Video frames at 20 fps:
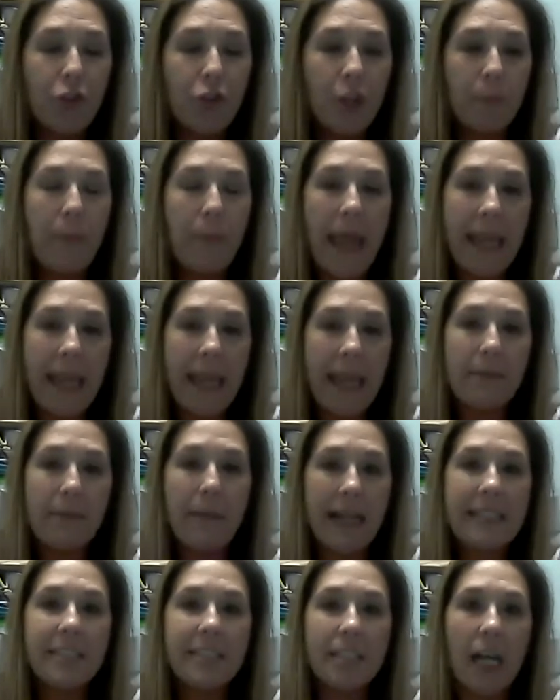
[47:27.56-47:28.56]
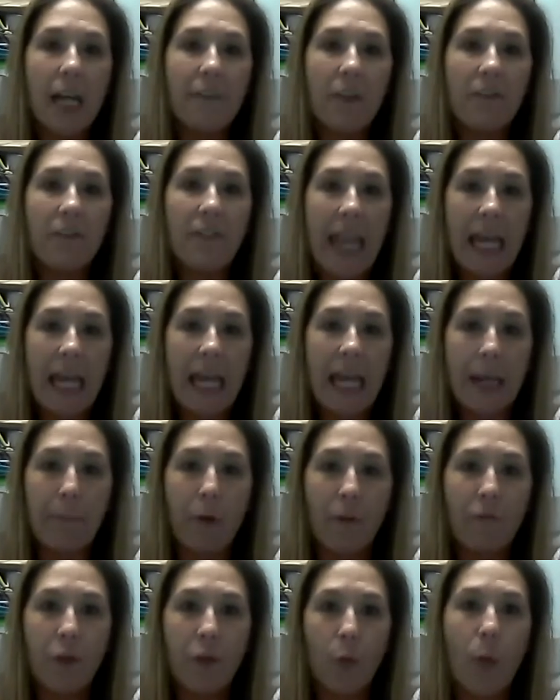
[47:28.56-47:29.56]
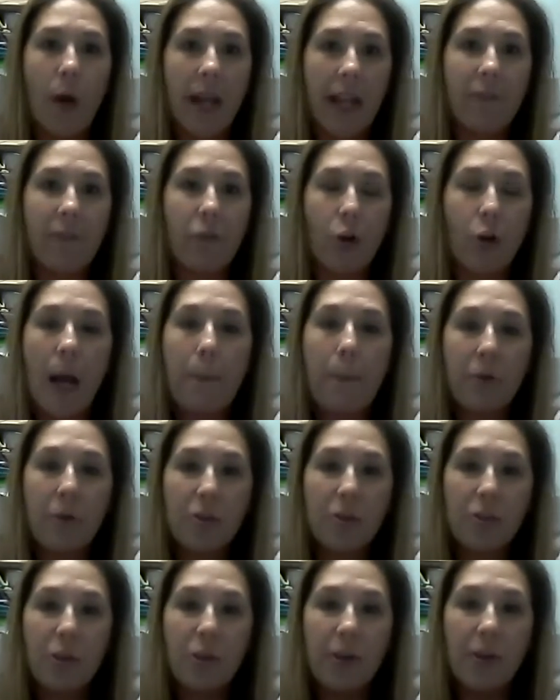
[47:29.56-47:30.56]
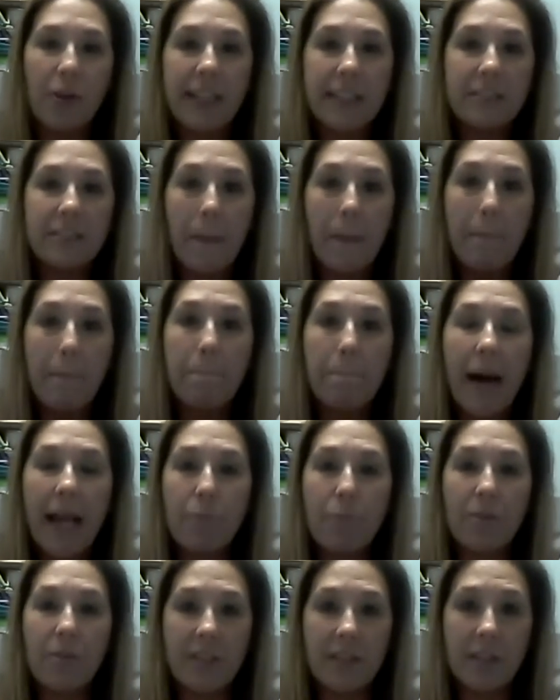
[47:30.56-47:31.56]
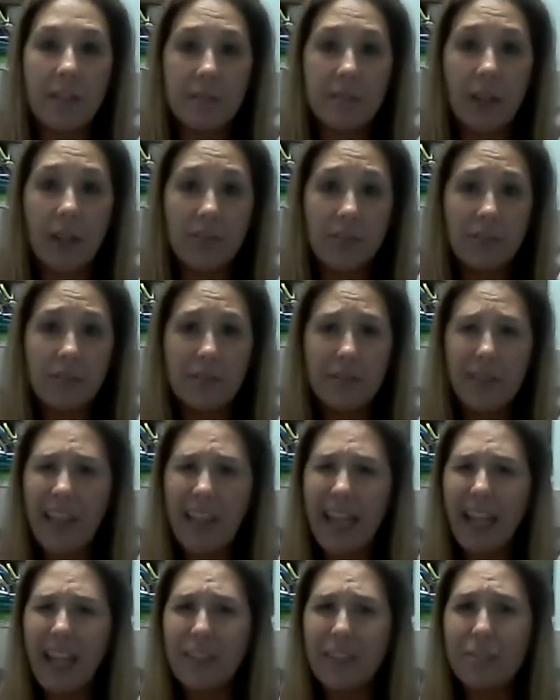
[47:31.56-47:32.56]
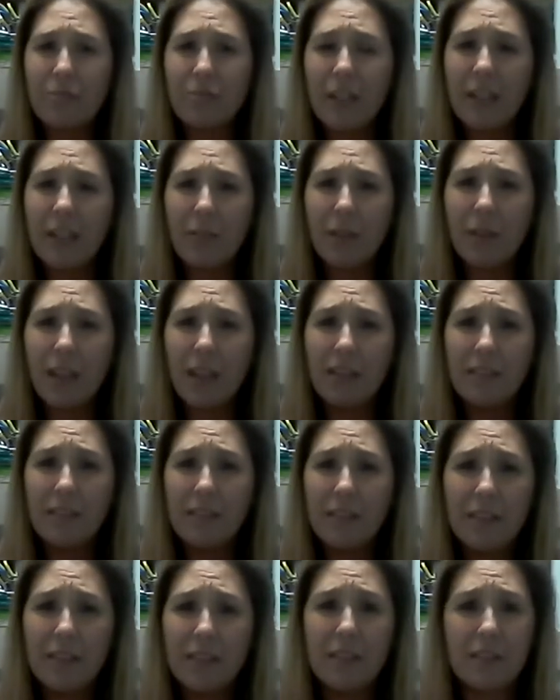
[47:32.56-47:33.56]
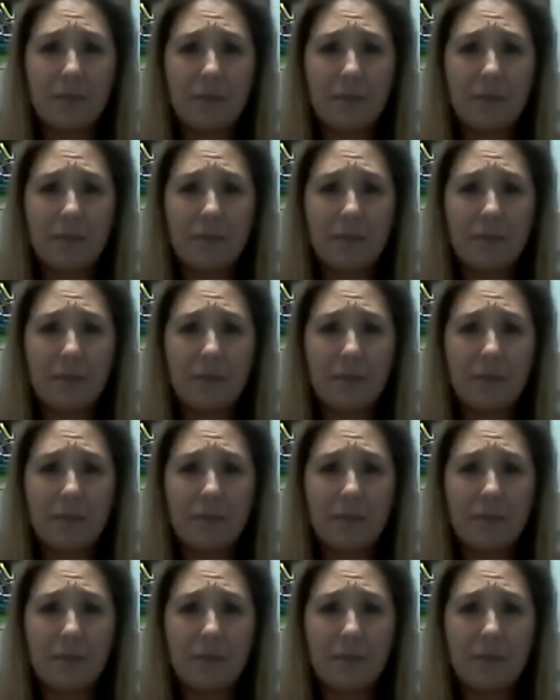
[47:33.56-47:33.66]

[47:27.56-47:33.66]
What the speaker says: make myself available for whatever opportunities might present themselves. Did that answer it okay?